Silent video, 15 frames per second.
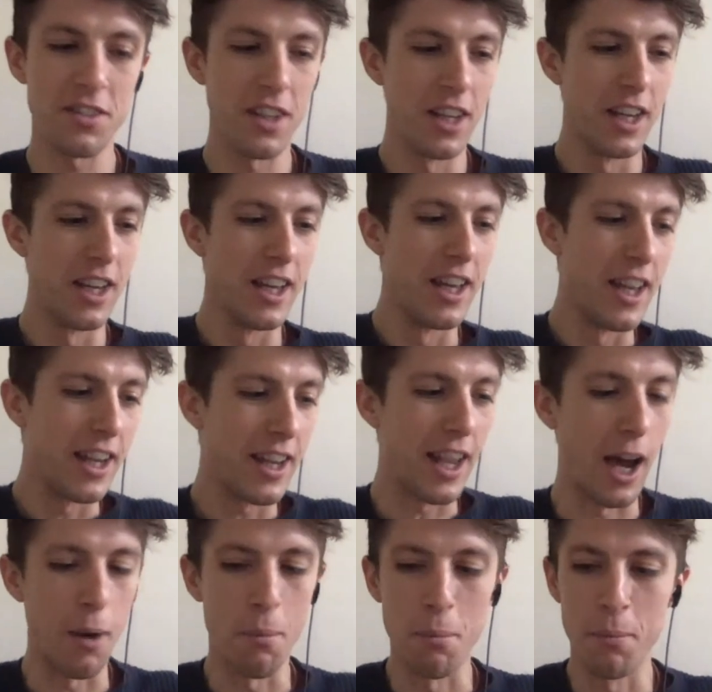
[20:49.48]
that's
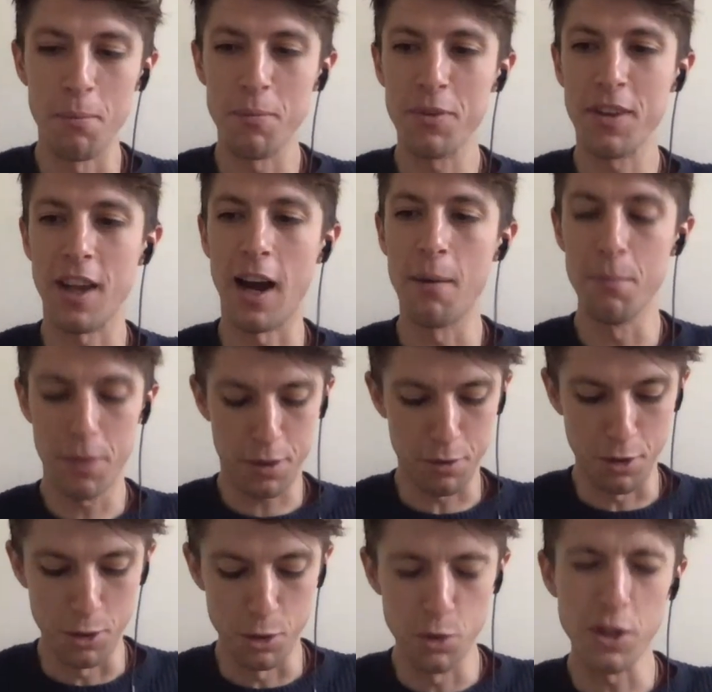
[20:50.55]
come come
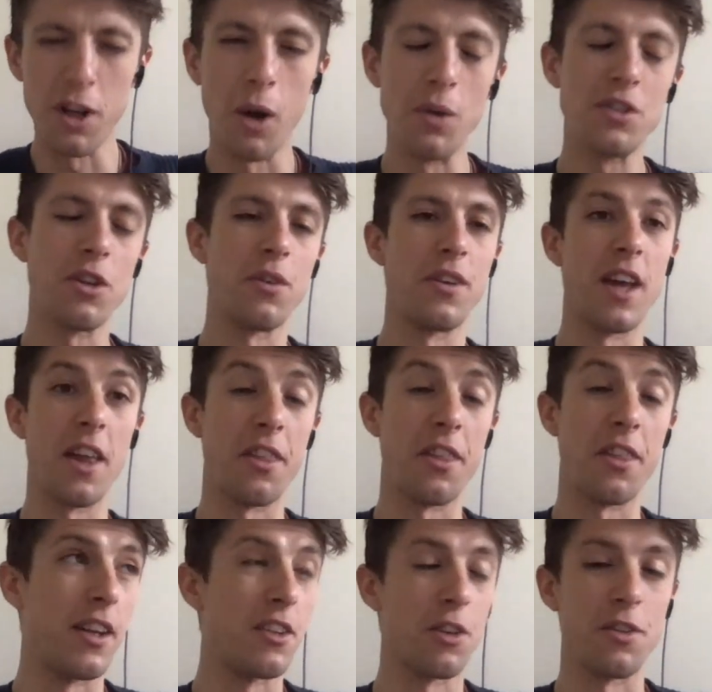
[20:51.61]
through. You know, he's got
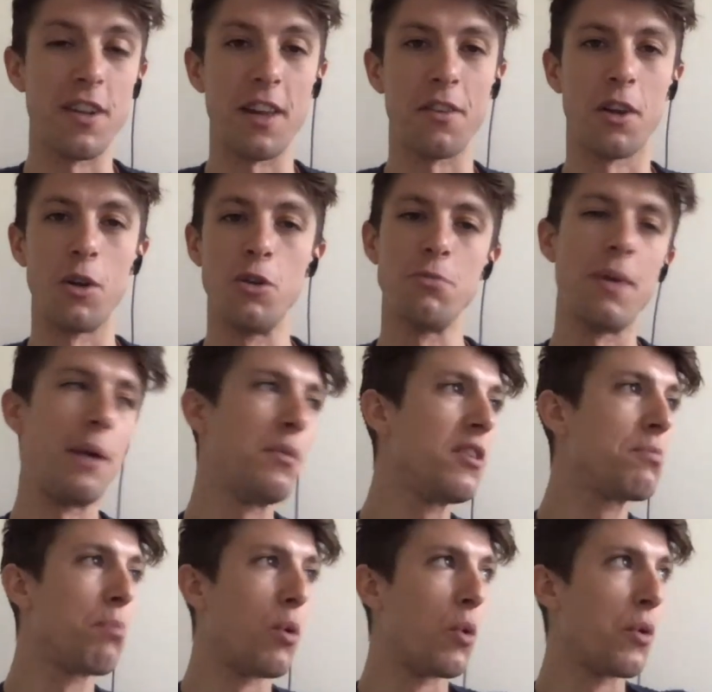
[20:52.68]
nothing and he's got nothing to lose.
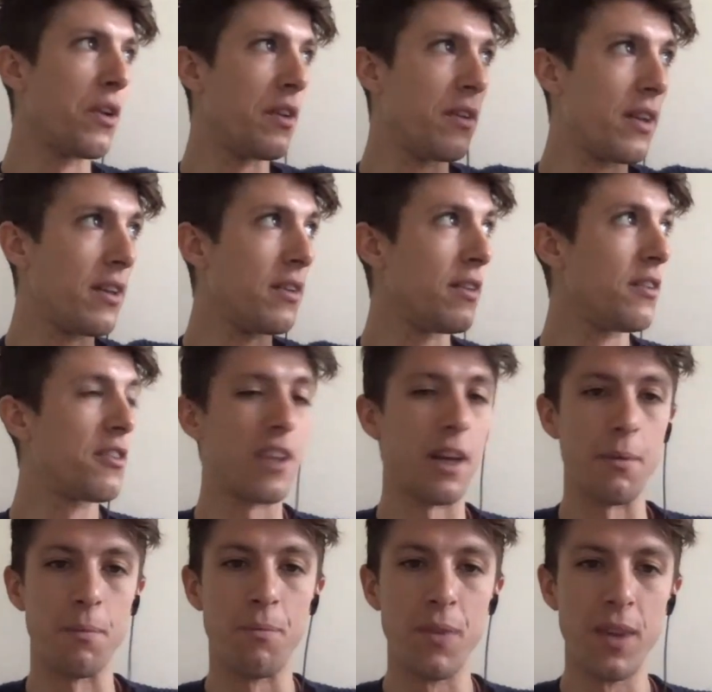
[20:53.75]
Maybe he's born in, in
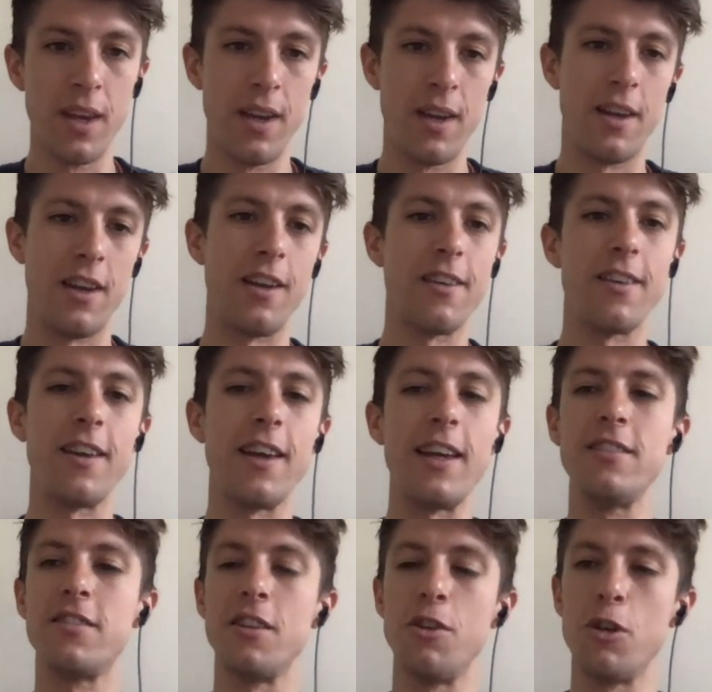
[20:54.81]
some
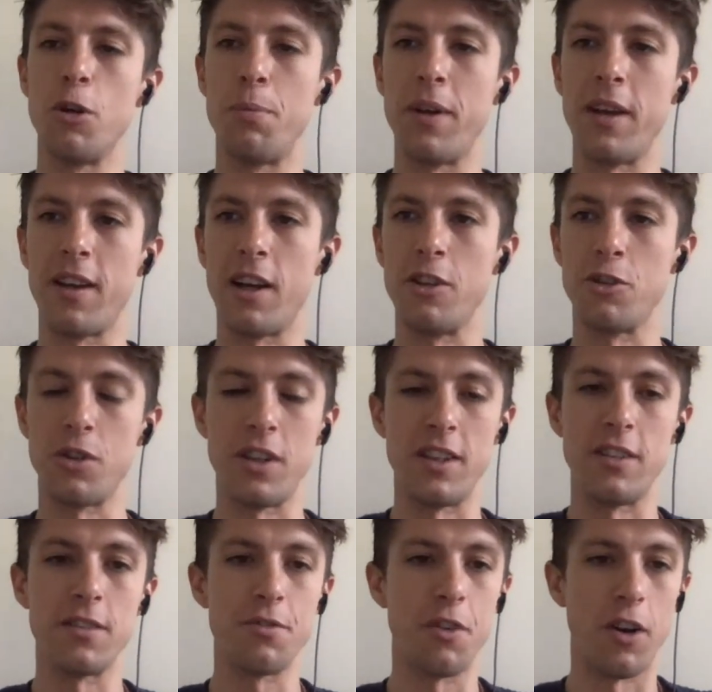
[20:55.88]
Eastern European
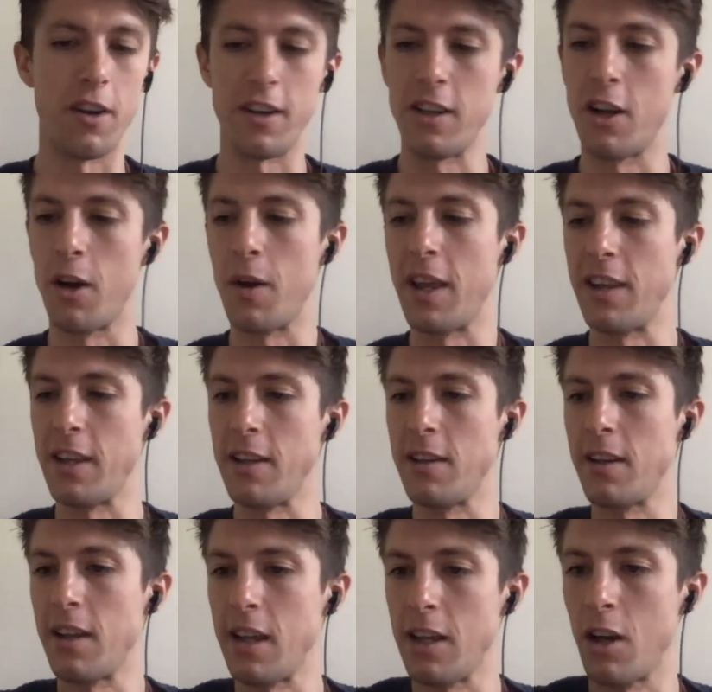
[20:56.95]
country. He's fight, you know, and
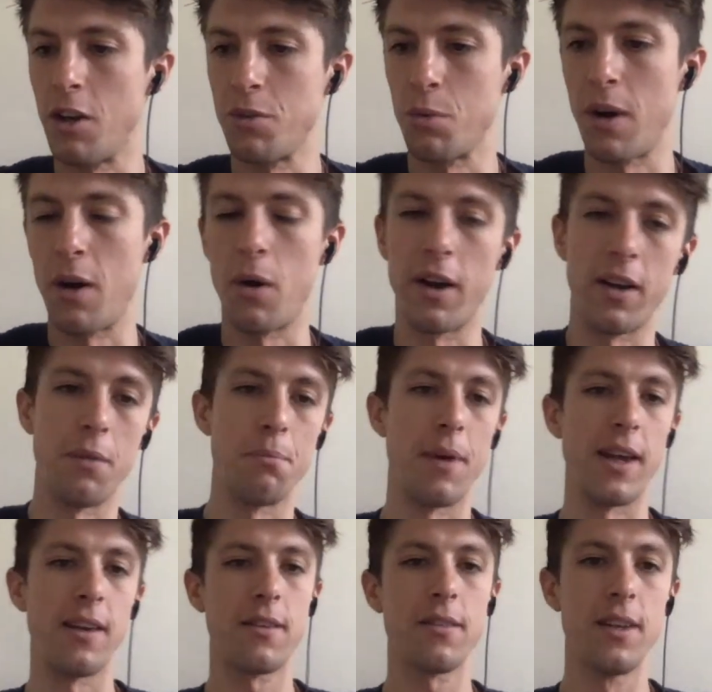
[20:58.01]
then he goes, "Well, I
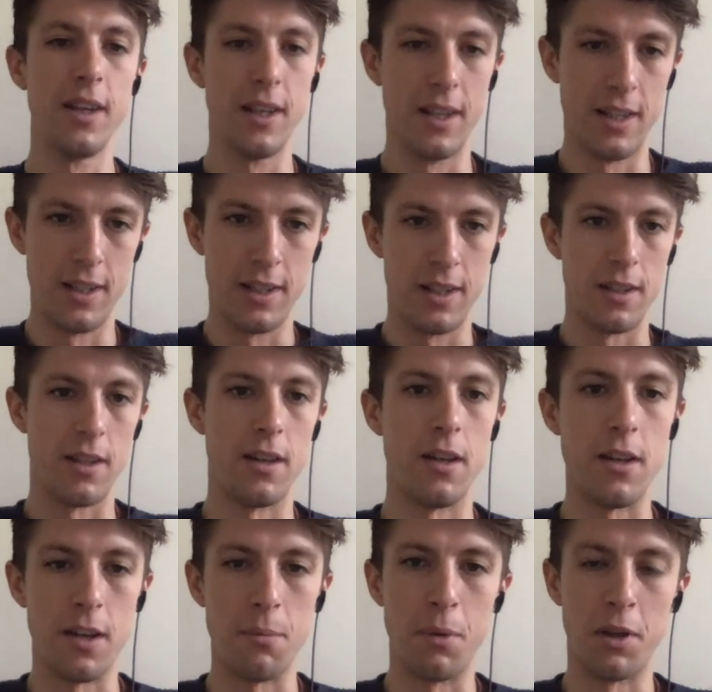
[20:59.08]
can make
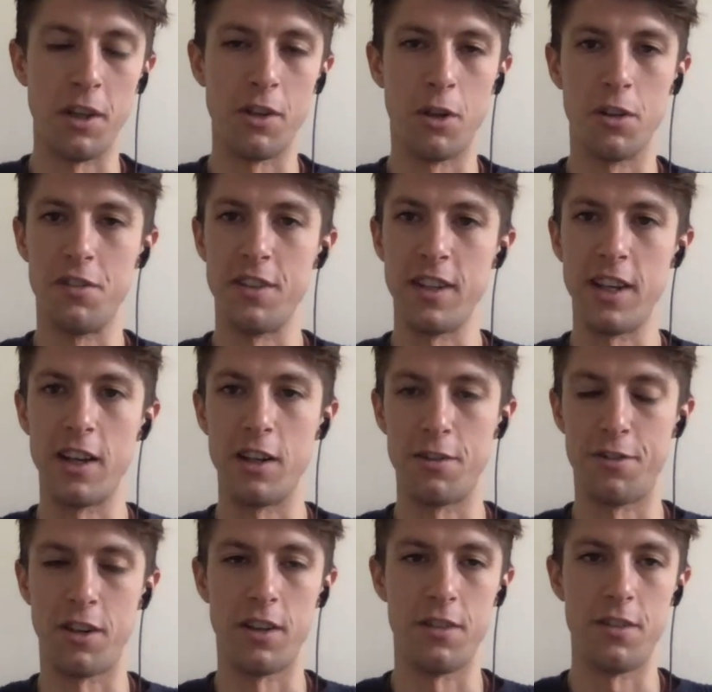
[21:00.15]
a million dollars a
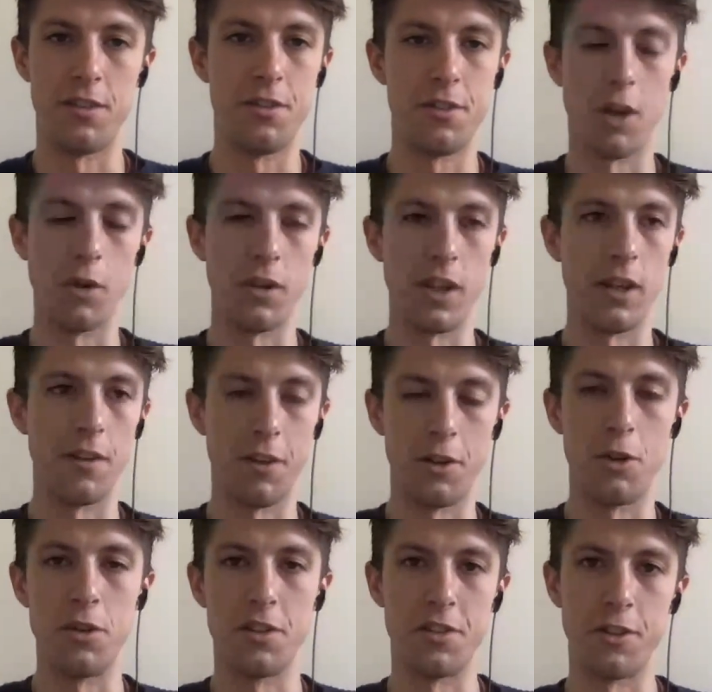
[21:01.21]
year if I don't get
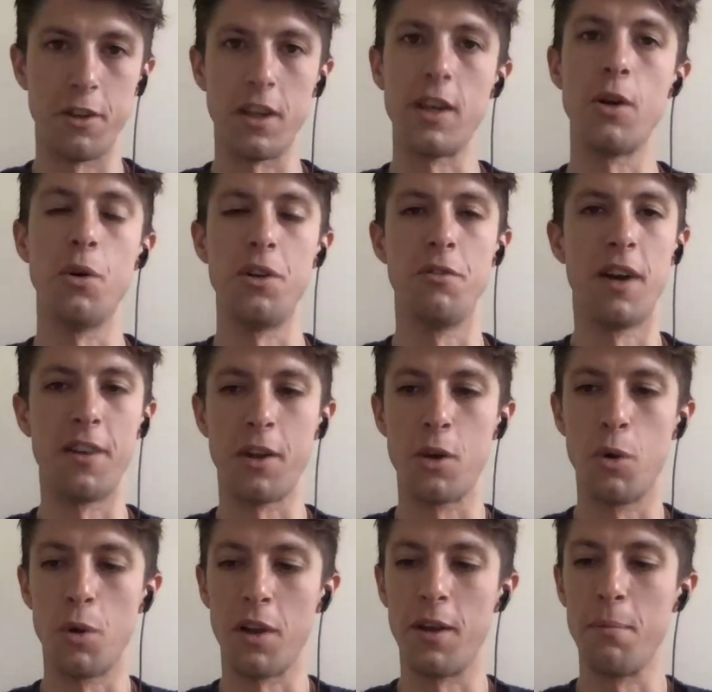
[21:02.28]
if I do this and don't get caught." You run
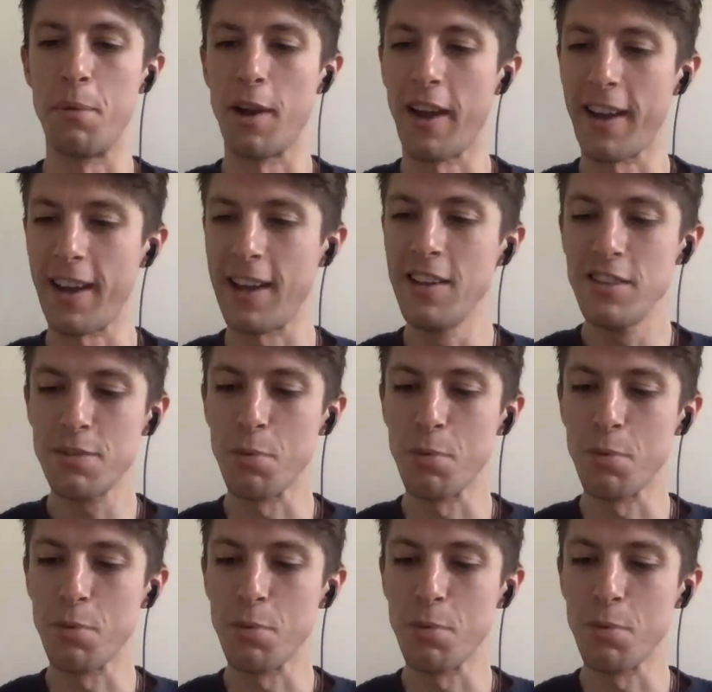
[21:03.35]
the gauntlet. But like